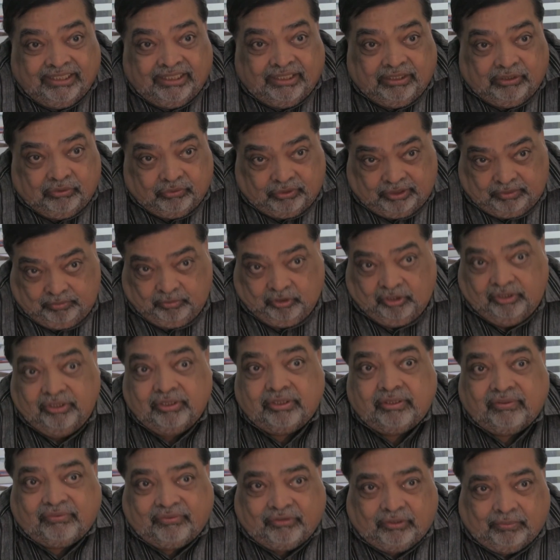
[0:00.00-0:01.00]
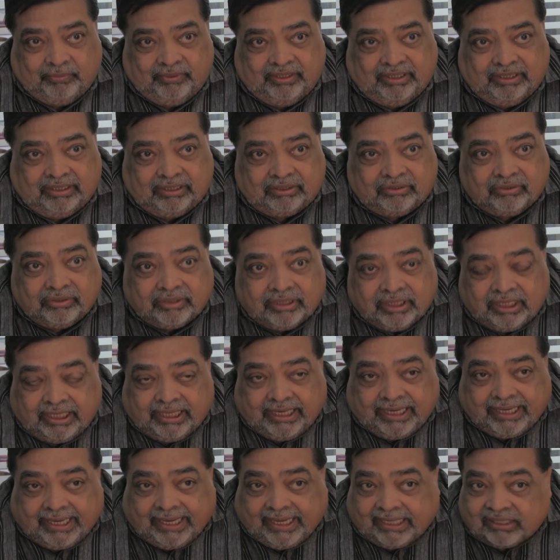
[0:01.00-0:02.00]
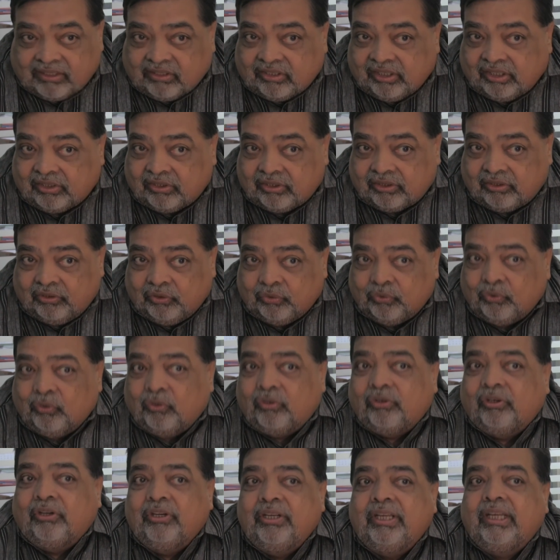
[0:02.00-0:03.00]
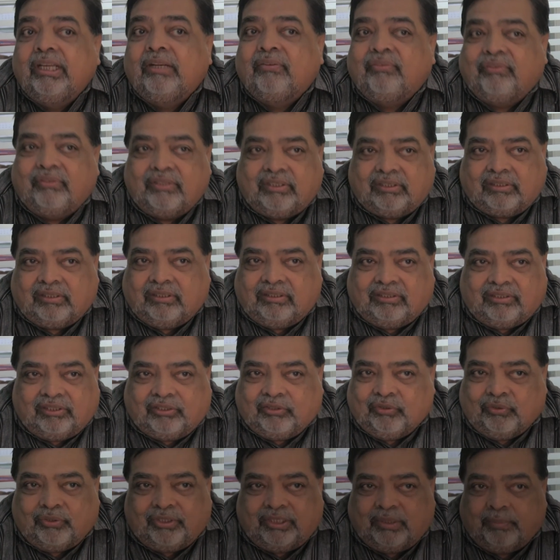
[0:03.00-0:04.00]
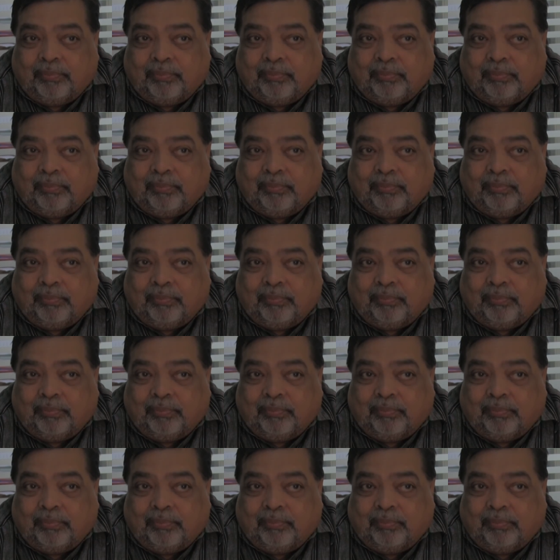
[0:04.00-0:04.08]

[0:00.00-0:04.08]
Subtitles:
You can monitor from here. So as such, you don't need physical security